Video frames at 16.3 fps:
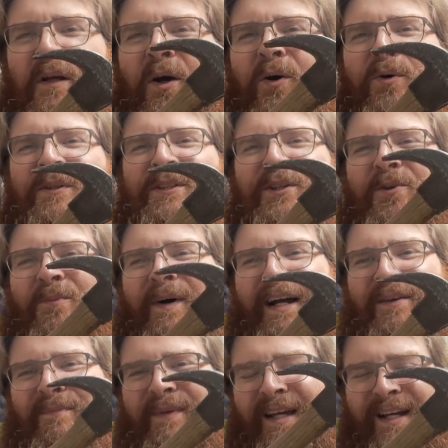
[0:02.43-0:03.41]
Oh, don't
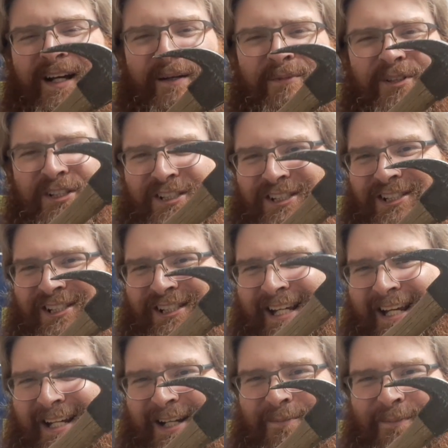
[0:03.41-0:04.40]
mind me, I'm just
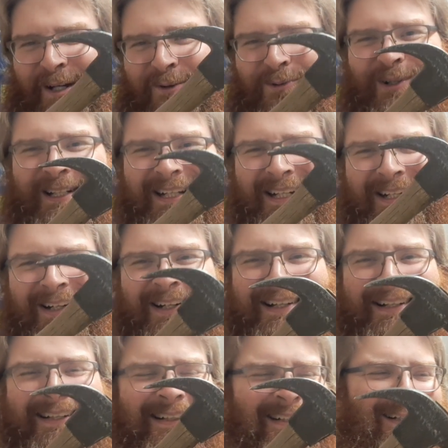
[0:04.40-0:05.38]
sanding my wood
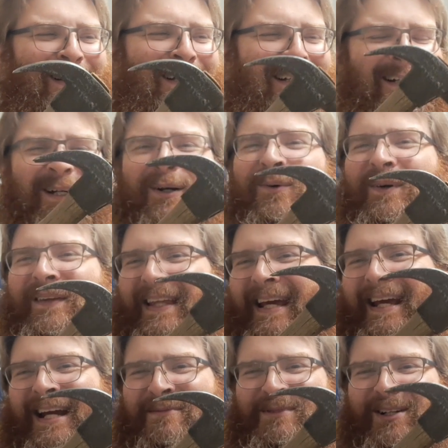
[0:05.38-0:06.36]
here with a
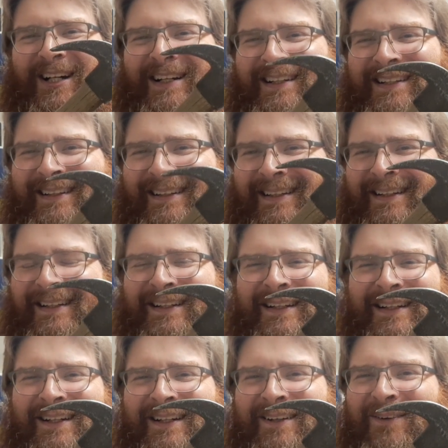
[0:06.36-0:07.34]
hammer.
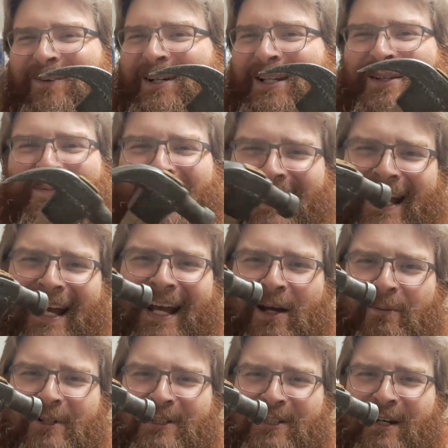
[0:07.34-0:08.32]
What do you mean a
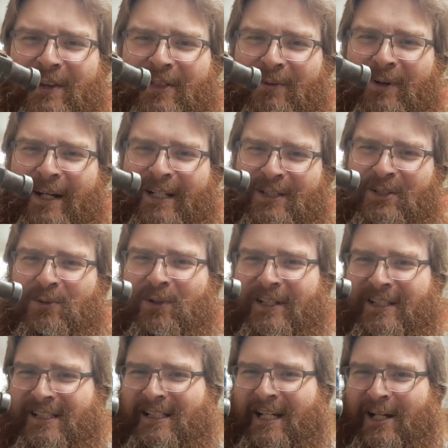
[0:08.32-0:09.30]
hammer's not the right tool
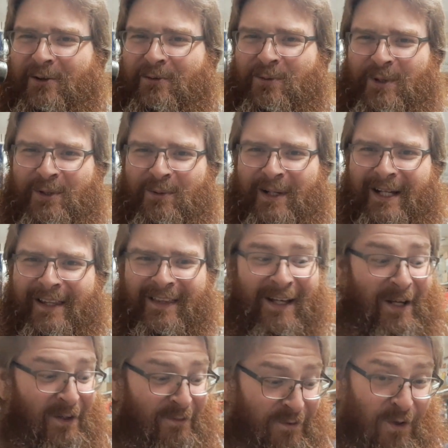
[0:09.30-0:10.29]
to sand wood with?
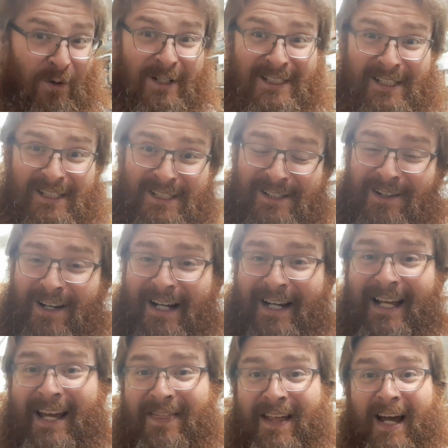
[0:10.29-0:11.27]
Of course it's
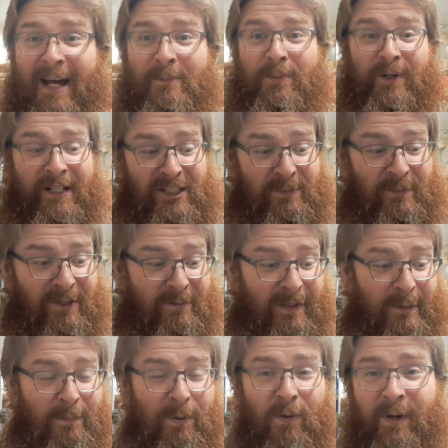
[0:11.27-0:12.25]
not. And that brings me to
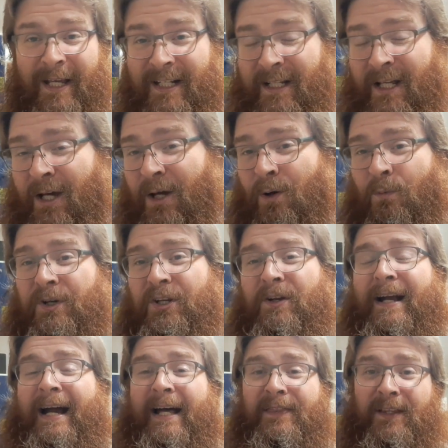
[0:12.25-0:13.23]
my point. When
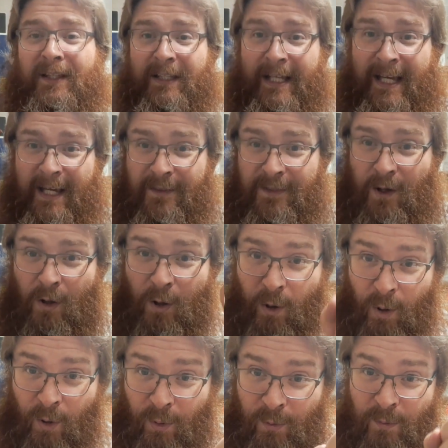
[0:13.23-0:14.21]
you're at the lathe,
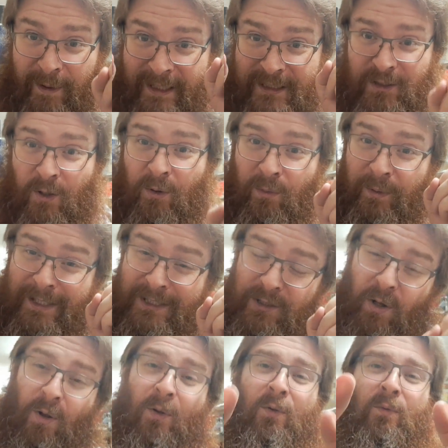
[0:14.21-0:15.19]
always, always,
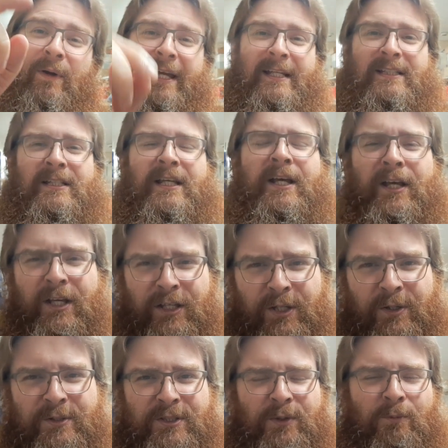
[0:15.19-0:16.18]
always
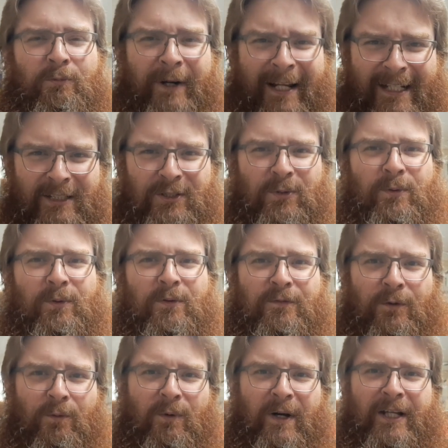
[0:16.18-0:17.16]
use the right tool
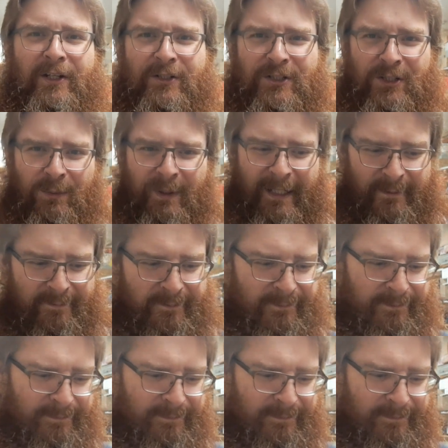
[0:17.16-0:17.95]
for what you're doing.